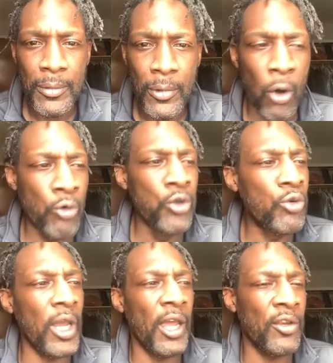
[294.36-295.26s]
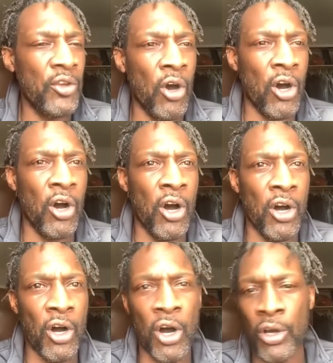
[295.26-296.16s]
Oh, you can't, uh, uh,
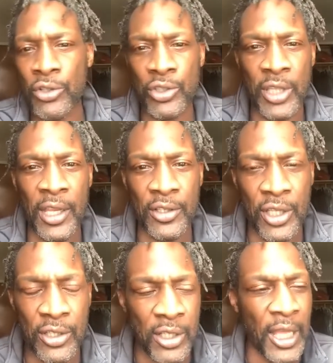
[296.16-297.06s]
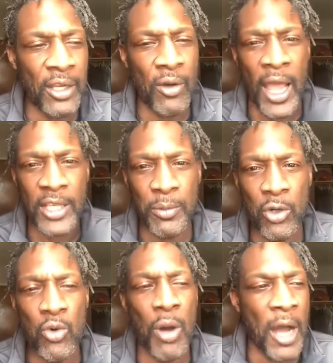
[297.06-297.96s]
uh, they, the lady going to ask me,
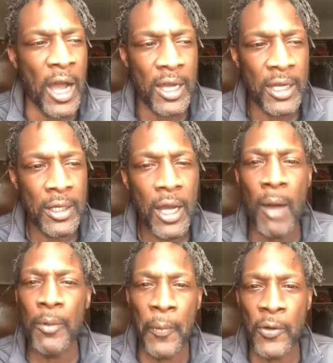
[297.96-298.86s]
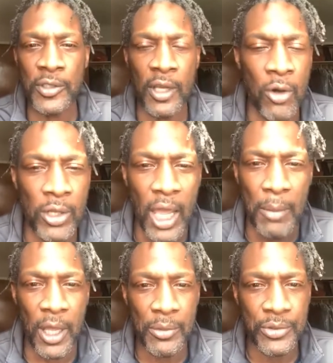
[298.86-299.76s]
who am I? I'm the person that called
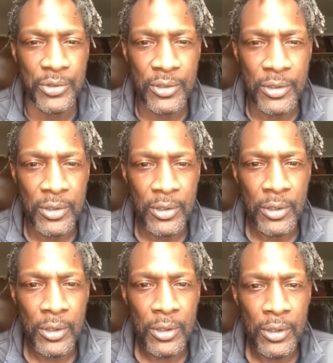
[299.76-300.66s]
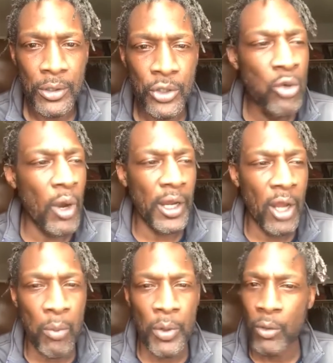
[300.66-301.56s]
ambulance. You ain't
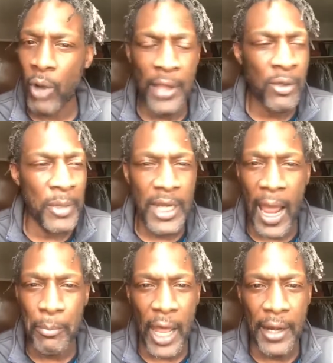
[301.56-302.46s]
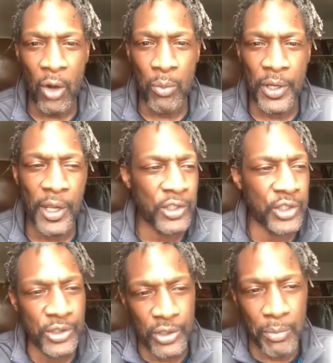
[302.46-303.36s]
helping. How you mean I'm not helping and
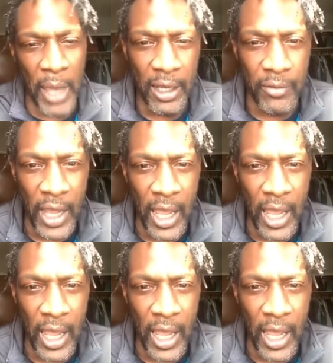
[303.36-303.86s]
she's in the back of an